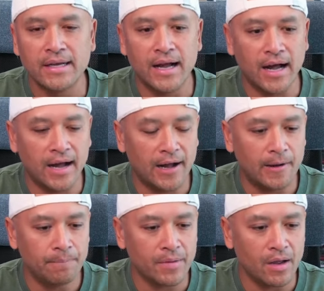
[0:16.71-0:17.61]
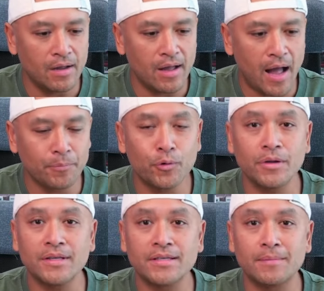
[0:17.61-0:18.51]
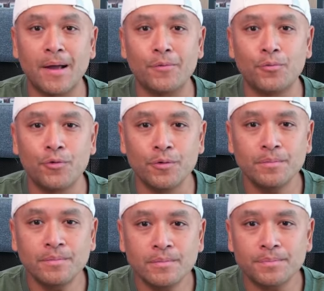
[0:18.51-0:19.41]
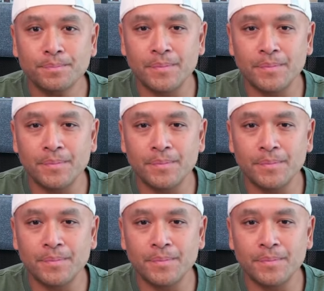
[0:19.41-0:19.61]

I'm doing this in my room